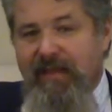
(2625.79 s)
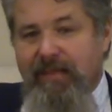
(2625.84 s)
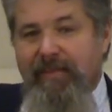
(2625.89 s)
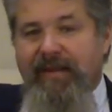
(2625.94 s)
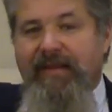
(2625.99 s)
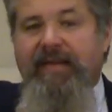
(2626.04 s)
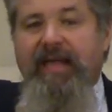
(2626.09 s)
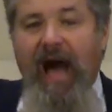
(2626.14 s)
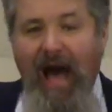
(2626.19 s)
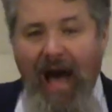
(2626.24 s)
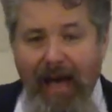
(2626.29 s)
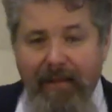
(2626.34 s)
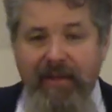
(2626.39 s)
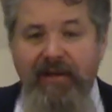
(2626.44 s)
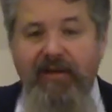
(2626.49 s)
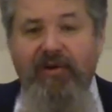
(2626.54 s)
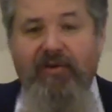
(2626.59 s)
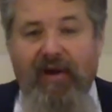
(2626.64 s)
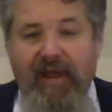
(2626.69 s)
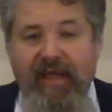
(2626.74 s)
But
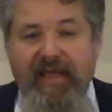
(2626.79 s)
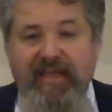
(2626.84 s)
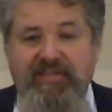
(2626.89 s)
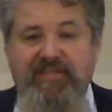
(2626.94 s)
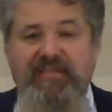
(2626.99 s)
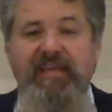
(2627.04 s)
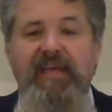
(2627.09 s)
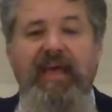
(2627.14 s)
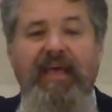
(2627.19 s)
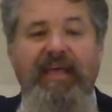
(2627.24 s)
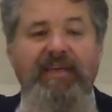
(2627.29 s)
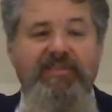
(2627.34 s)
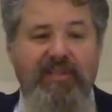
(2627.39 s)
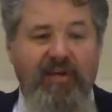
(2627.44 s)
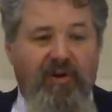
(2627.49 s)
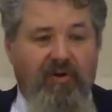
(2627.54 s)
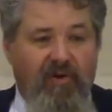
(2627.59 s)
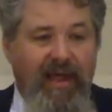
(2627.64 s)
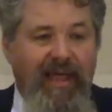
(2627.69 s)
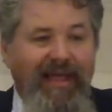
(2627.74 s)
common grace is
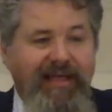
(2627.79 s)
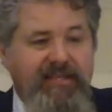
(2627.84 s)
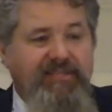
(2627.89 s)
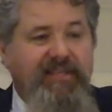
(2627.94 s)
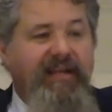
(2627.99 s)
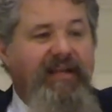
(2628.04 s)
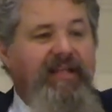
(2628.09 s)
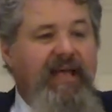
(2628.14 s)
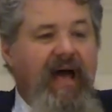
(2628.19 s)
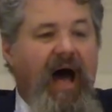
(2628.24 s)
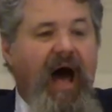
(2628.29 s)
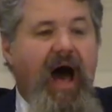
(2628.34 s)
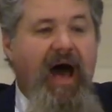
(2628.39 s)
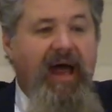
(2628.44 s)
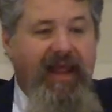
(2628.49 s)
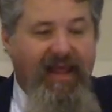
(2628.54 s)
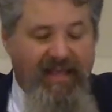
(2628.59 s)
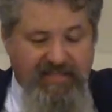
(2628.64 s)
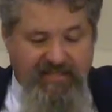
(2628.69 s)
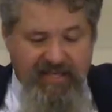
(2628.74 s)
the grace that
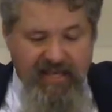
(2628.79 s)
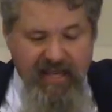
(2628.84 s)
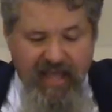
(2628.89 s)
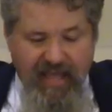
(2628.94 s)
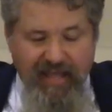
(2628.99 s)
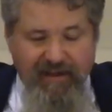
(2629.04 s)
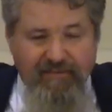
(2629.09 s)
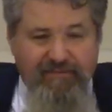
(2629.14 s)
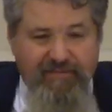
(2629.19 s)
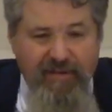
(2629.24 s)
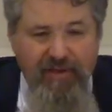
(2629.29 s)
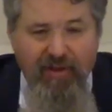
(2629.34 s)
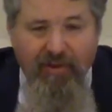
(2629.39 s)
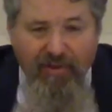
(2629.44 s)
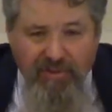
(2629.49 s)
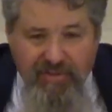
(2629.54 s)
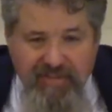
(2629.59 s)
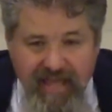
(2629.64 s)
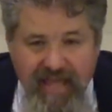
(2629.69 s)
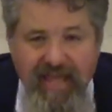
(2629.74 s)
God has
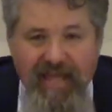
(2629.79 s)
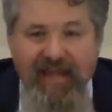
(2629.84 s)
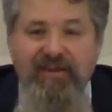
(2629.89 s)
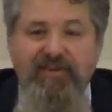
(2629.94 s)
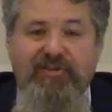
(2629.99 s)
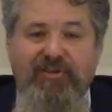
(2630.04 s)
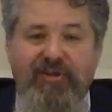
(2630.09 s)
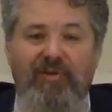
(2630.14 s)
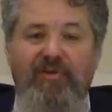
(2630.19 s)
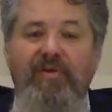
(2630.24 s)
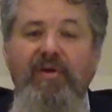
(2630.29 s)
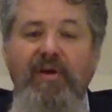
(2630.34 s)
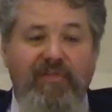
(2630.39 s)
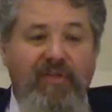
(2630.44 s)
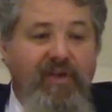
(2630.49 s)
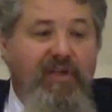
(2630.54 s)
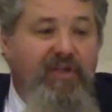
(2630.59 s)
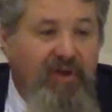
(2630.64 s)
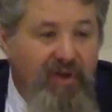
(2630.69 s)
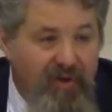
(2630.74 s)
infused into
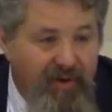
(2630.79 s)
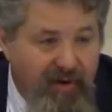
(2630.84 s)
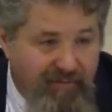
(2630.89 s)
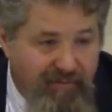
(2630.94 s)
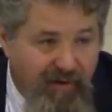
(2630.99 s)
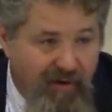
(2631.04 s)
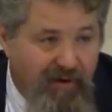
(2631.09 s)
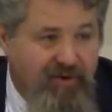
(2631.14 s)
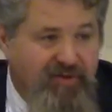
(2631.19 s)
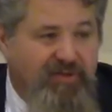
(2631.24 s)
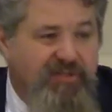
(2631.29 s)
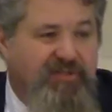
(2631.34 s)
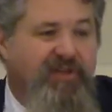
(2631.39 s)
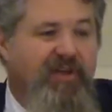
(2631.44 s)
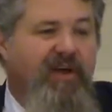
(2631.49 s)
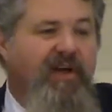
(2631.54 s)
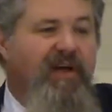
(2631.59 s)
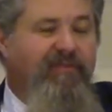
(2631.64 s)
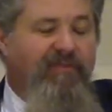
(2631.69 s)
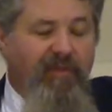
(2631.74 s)
the
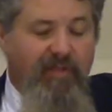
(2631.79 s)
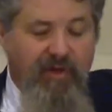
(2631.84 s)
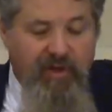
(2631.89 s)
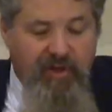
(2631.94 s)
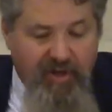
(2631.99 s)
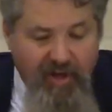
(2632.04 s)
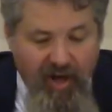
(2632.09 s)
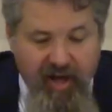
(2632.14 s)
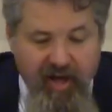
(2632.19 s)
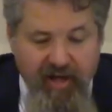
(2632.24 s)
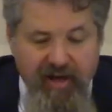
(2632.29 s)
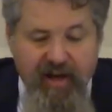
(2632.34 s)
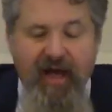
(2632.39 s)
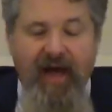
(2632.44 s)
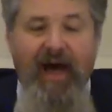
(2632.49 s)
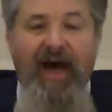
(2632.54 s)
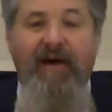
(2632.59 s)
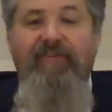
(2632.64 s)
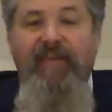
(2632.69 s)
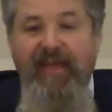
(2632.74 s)
universe for the good
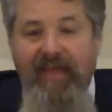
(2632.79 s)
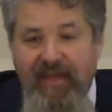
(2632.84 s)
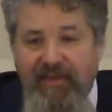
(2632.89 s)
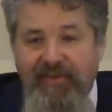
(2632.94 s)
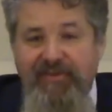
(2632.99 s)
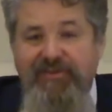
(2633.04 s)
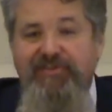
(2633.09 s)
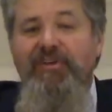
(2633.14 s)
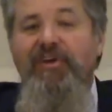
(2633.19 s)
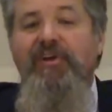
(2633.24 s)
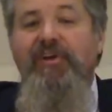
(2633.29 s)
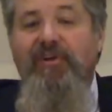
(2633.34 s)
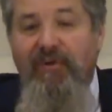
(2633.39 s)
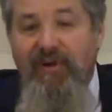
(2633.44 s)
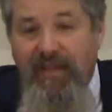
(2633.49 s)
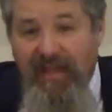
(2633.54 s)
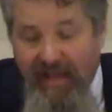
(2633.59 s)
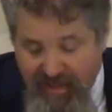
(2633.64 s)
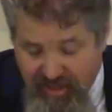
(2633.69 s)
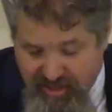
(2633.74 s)
of His
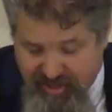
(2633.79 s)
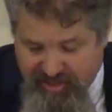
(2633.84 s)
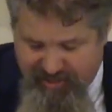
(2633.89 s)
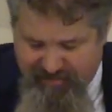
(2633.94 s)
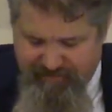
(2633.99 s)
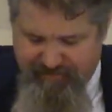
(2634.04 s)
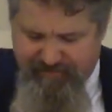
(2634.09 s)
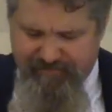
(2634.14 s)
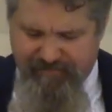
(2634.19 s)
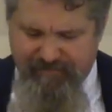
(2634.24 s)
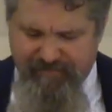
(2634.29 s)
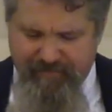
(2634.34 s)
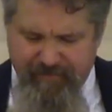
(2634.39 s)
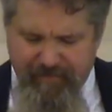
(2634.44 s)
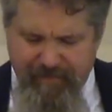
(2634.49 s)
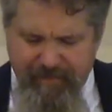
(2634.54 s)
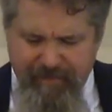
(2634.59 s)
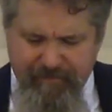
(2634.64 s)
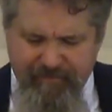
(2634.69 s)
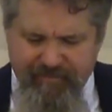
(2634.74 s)
creation.
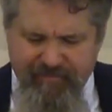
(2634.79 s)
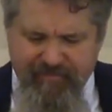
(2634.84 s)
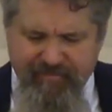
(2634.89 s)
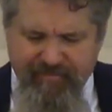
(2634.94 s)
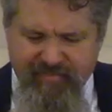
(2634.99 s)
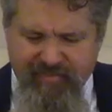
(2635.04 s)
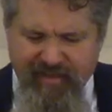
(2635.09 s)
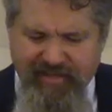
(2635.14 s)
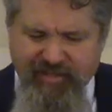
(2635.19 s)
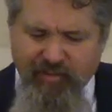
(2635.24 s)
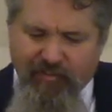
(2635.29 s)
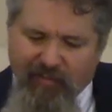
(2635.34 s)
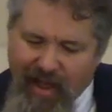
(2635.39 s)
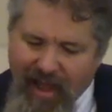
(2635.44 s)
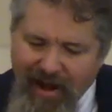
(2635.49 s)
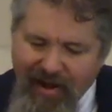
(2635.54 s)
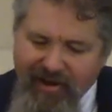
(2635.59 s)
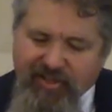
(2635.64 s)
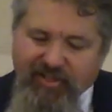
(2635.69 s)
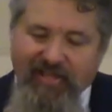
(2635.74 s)
And so, if
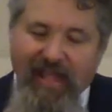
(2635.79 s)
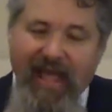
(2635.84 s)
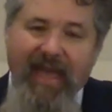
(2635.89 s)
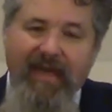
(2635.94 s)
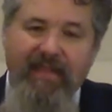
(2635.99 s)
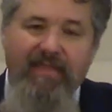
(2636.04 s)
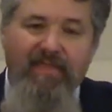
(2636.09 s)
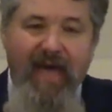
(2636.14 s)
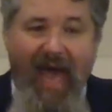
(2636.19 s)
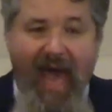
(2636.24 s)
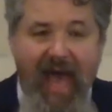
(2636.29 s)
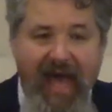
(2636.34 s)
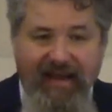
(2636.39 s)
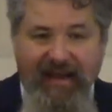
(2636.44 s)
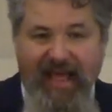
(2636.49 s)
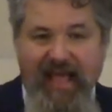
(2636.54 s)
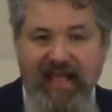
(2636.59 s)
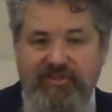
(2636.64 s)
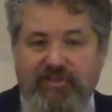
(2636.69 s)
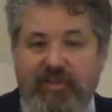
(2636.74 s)
we understand
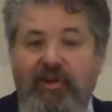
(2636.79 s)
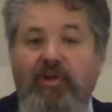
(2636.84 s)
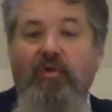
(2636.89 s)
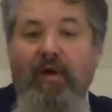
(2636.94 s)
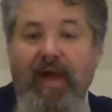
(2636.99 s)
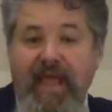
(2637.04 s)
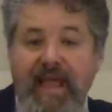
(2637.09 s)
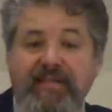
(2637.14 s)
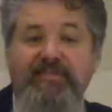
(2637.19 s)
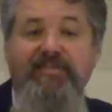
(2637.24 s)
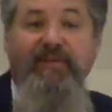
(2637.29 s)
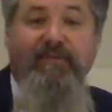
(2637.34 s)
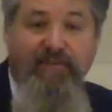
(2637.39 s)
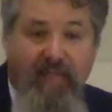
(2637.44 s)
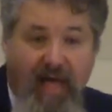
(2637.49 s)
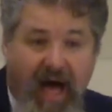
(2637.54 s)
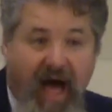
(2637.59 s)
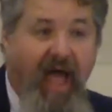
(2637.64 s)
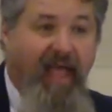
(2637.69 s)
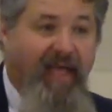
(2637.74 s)
that as the grace
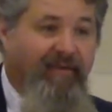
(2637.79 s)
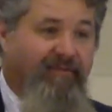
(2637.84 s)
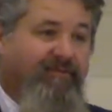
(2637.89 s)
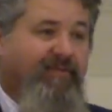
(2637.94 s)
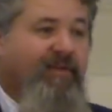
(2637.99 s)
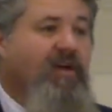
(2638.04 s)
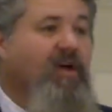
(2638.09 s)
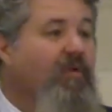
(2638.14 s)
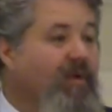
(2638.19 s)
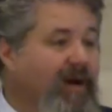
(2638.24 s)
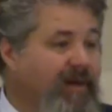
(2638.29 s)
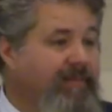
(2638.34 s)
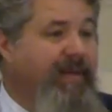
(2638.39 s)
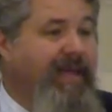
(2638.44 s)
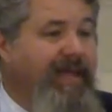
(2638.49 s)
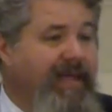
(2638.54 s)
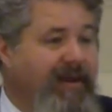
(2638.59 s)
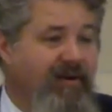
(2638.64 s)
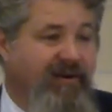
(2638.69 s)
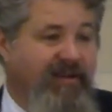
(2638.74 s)
of life, what
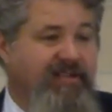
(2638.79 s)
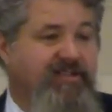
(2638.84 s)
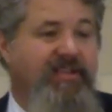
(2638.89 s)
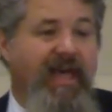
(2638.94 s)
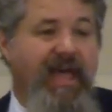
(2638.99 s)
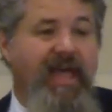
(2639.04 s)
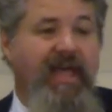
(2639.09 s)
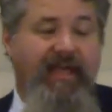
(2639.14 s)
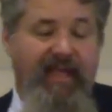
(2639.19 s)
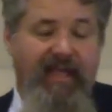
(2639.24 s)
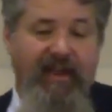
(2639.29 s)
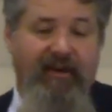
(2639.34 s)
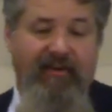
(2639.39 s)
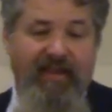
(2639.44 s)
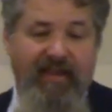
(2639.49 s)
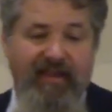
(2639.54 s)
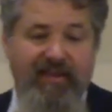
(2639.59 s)
Peter is saying here